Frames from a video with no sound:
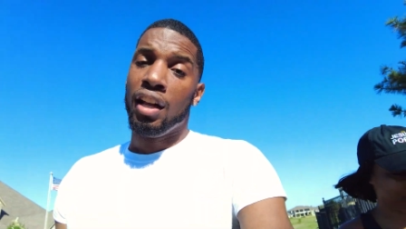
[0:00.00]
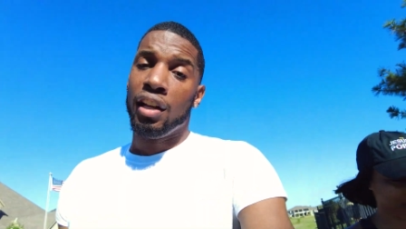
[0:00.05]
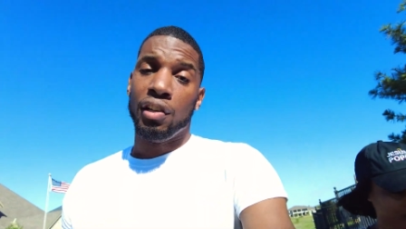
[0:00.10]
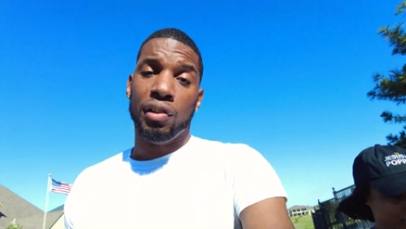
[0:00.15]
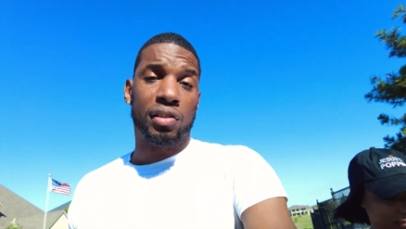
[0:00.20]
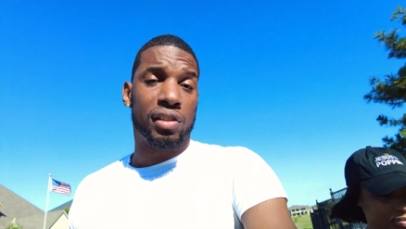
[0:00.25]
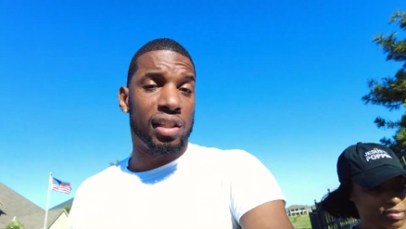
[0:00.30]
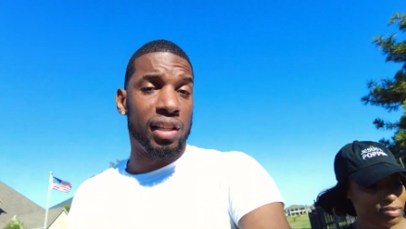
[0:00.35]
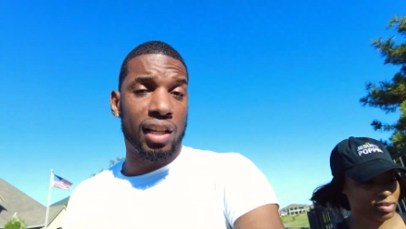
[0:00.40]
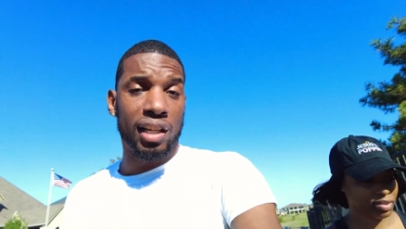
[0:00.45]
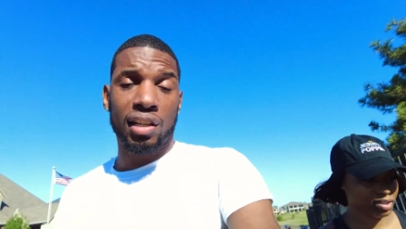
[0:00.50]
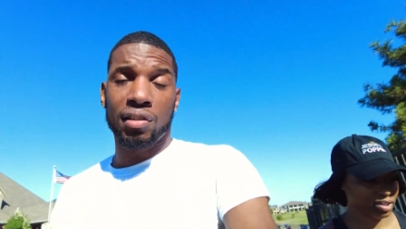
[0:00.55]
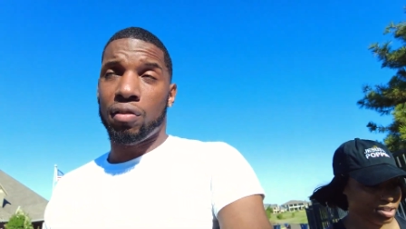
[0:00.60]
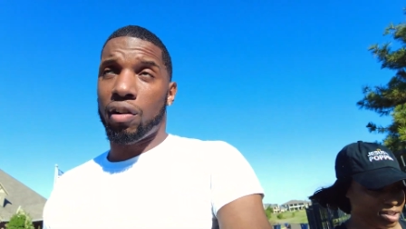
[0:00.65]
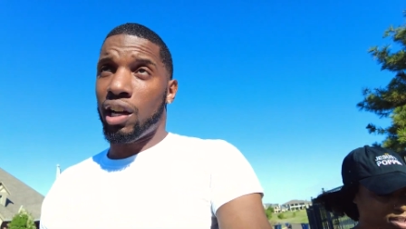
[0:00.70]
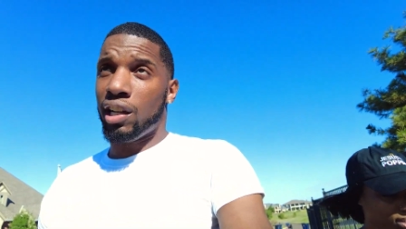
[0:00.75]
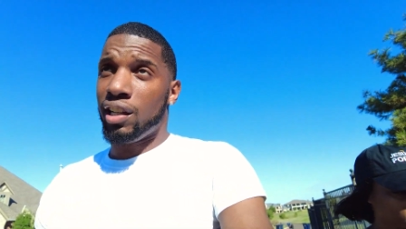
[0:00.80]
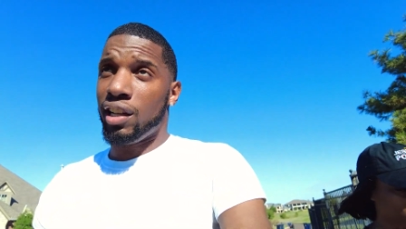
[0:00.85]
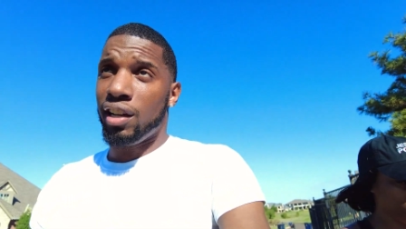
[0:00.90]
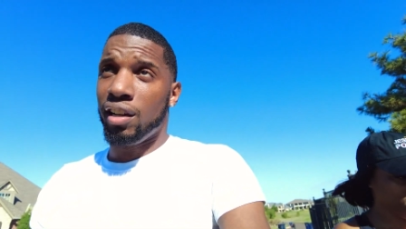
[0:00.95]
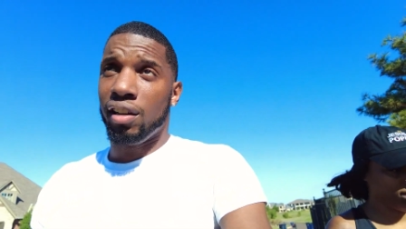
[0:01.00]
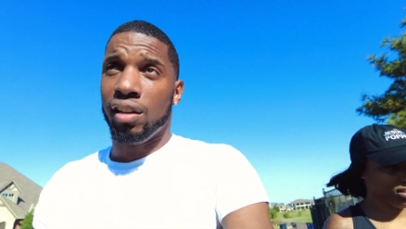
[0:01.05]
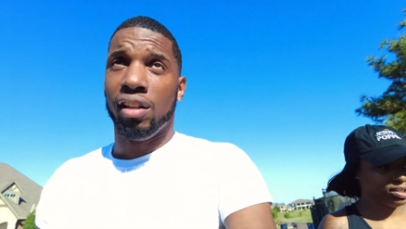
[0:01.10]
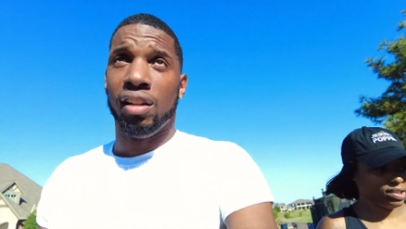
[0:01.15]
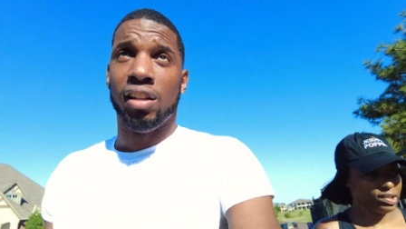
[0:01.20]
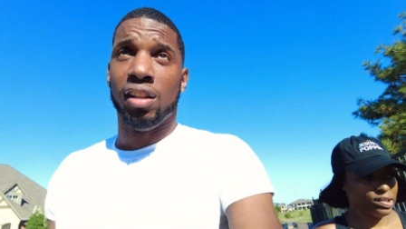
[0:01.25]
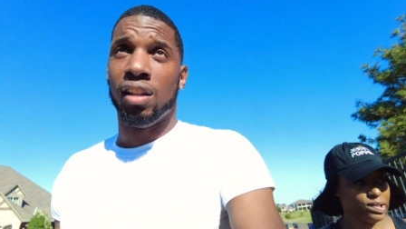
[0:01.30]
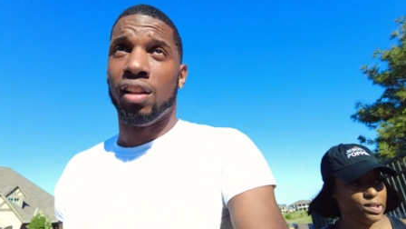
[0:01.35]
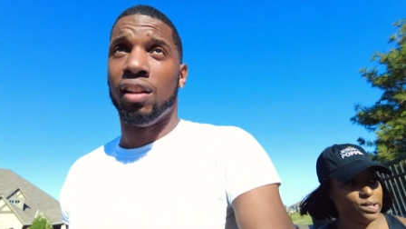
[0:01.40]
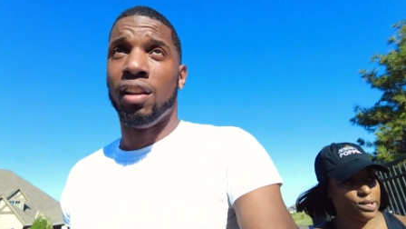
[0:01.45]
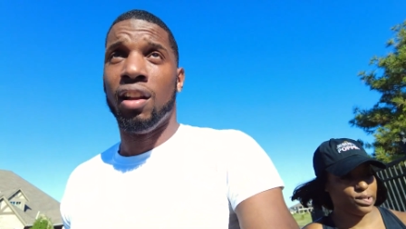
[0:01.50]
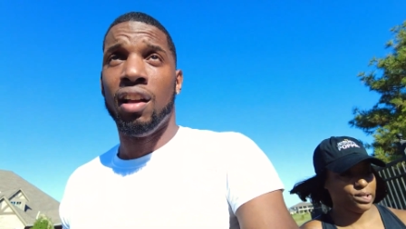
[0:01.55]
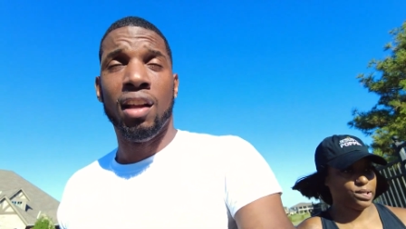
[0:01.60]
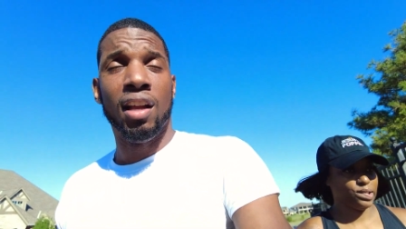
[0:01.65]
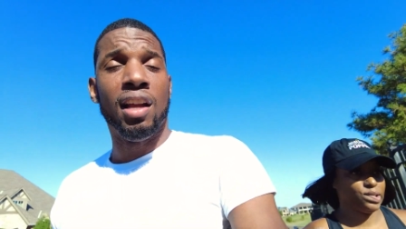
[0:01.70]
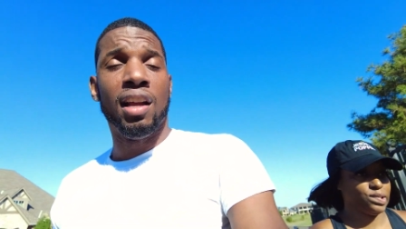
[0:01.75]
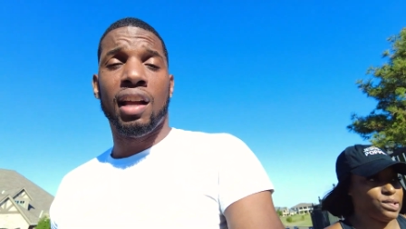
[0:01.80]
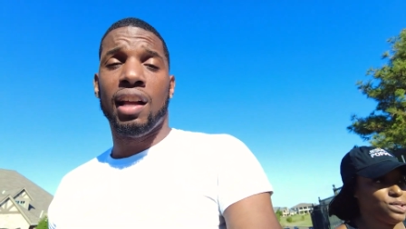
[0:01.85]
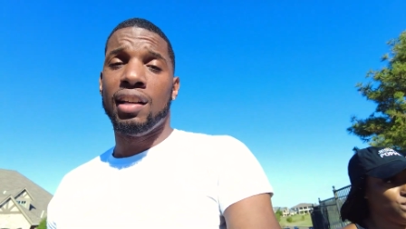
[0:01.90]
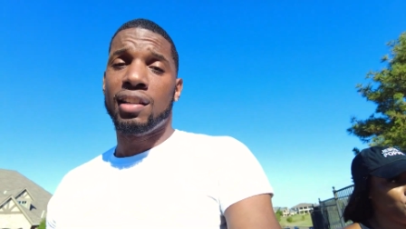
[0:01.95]
you seeing it right now.
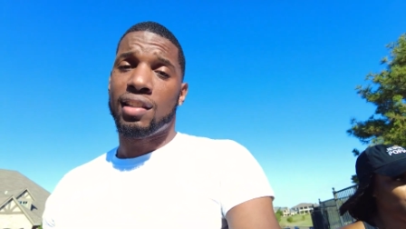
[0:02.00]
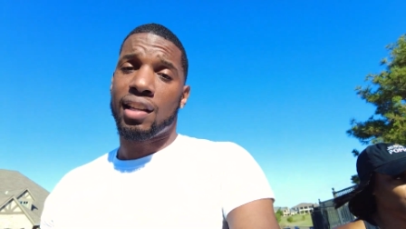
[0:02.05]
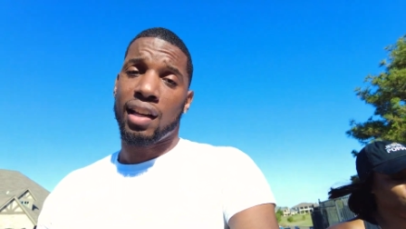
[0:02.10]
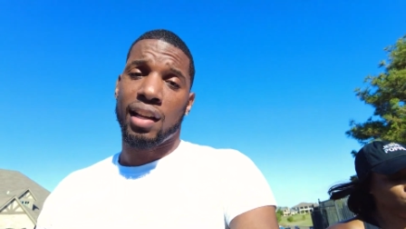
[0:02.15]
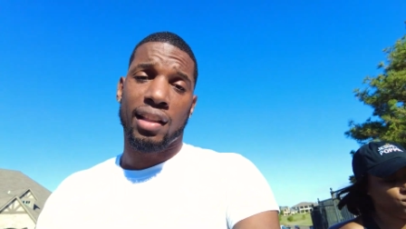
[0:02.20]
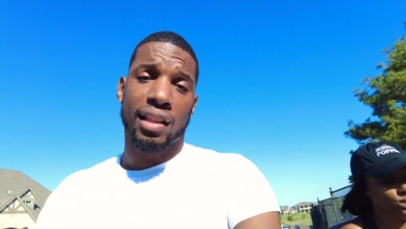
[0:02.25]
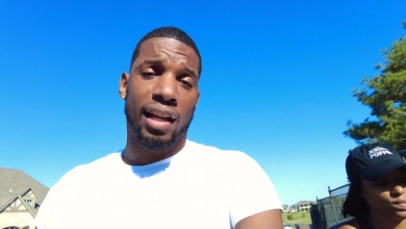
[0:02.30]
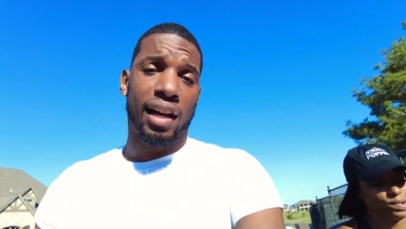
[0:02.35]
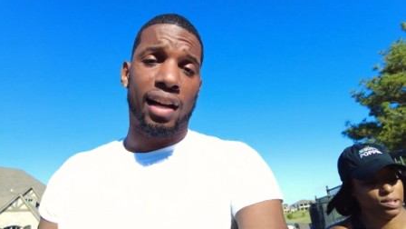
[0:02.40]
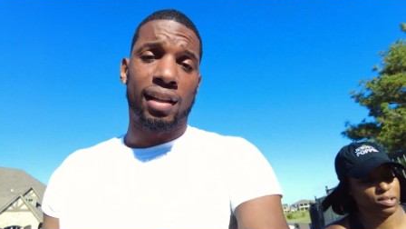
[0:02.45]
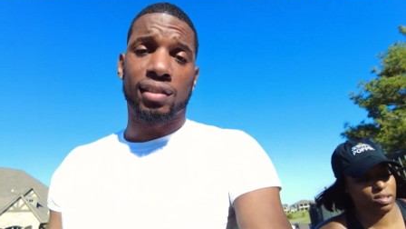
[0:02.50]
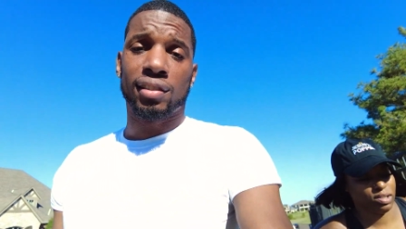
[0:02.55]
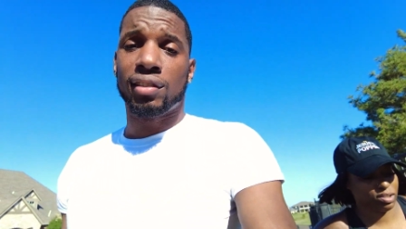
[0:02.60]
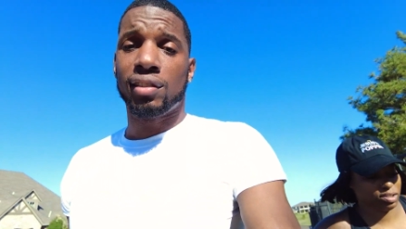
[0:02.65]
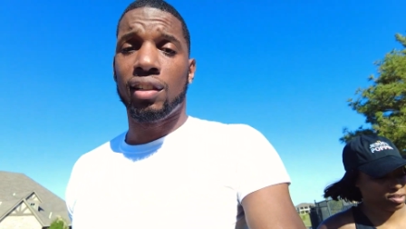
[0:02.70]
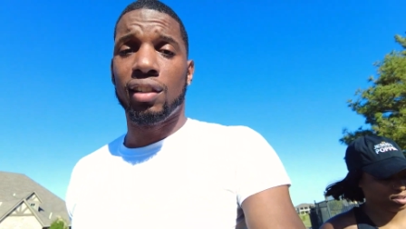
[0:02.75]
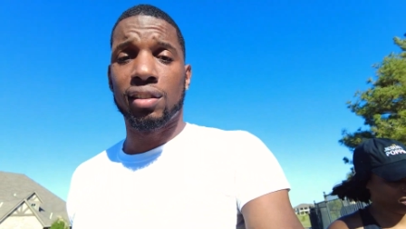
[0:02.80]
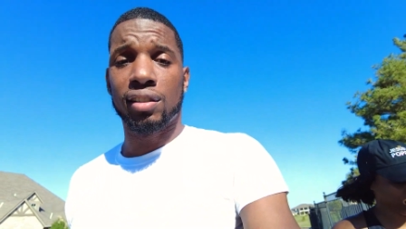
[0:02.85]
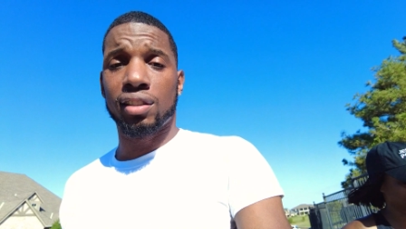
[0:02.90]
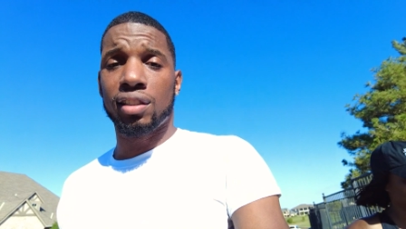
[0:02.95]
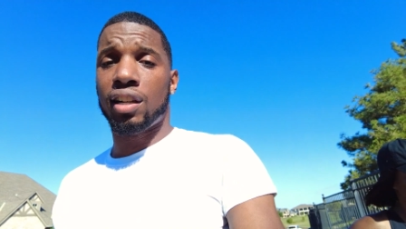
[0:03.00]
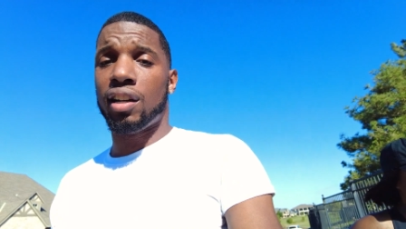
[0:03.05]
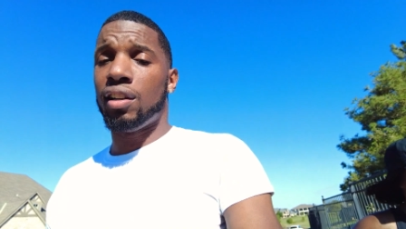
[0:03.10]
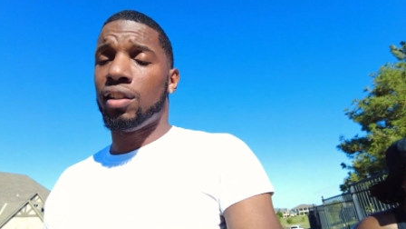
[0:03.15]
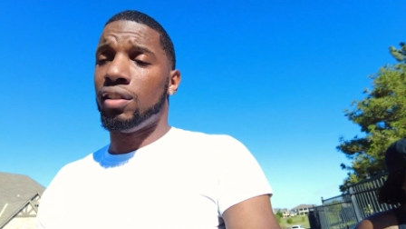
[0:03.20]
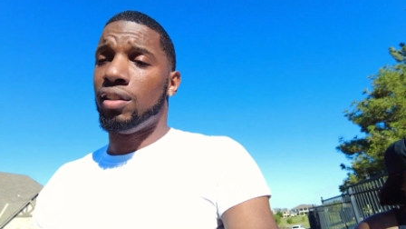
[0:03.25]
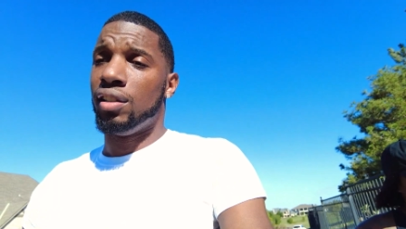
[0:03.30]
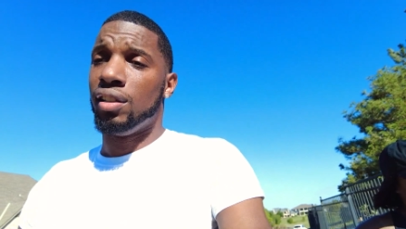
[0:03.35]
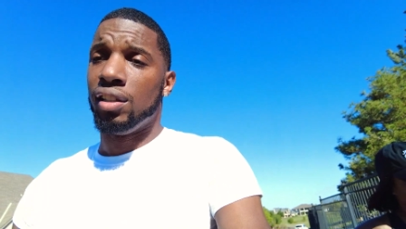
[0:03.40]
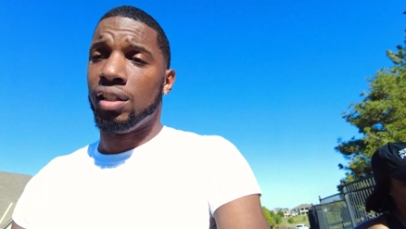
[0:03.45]
He said it thousands of years ago,